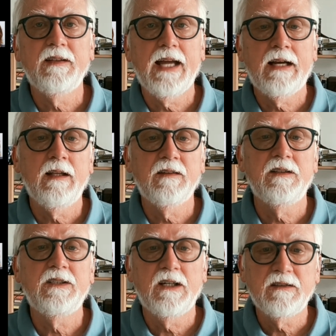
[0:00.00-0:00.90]
the
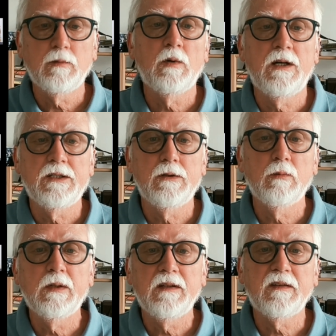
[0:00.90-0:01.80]
adolescent doesn't want to
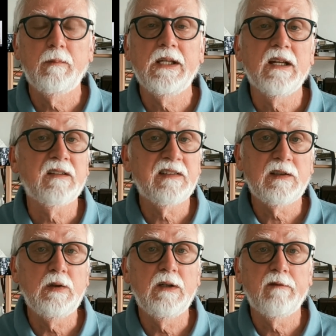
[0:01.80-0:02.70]
risk being
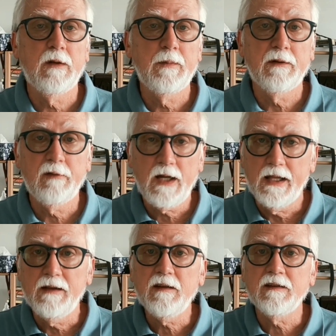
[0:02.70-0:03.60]
excluded from their
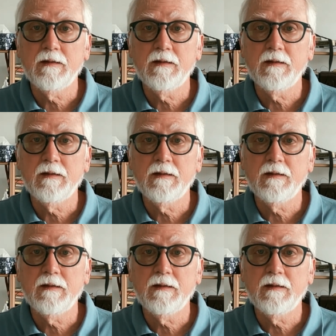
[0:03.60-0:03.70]
friends,